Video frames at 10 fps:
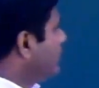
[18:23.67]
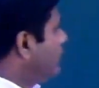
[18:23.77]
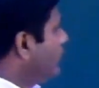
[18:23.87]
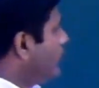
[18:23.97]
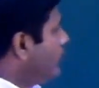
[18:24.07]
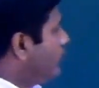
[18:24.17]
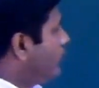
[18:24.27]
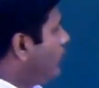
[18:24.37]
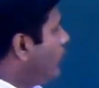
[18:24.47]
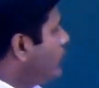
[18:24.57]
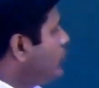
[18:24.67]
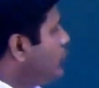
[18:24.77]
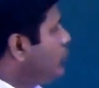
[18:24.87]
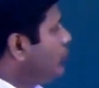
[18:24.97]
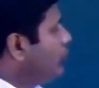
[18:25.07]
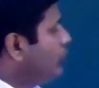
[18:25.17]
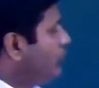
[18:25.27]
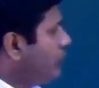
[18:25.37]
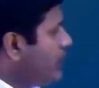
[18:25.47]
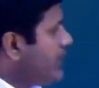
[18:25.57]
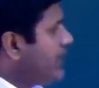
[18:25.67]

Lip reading: 34 uv